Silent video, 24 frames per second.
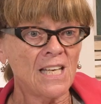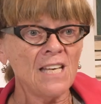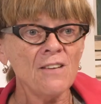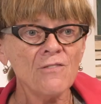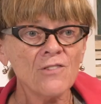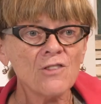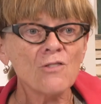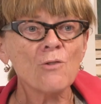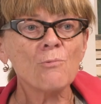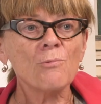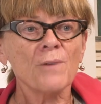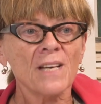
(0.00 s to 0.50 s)

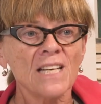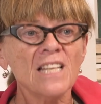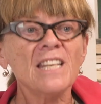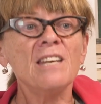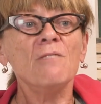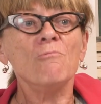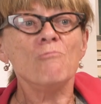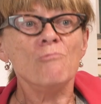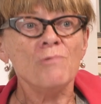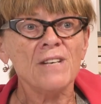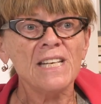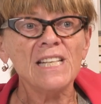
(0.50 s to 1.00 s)
even the really,
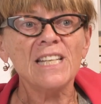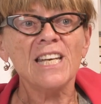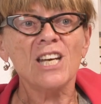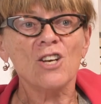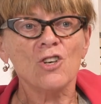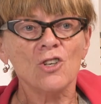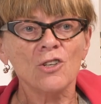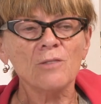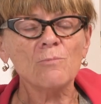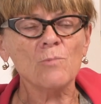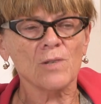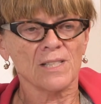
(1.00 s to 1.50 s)
really
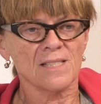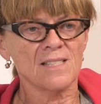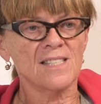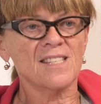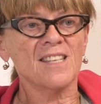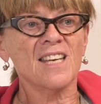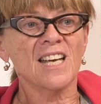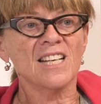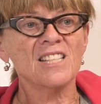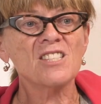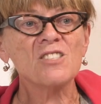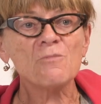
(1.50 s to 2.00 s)
good ones,
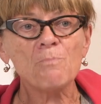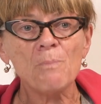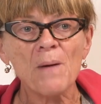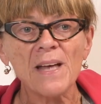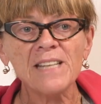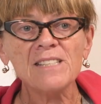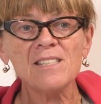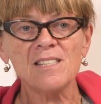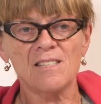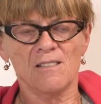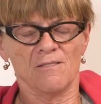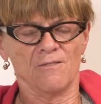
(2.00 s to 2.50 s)
the
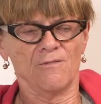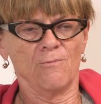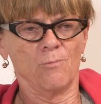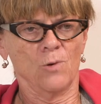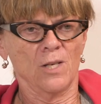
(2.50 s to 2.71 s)
expensive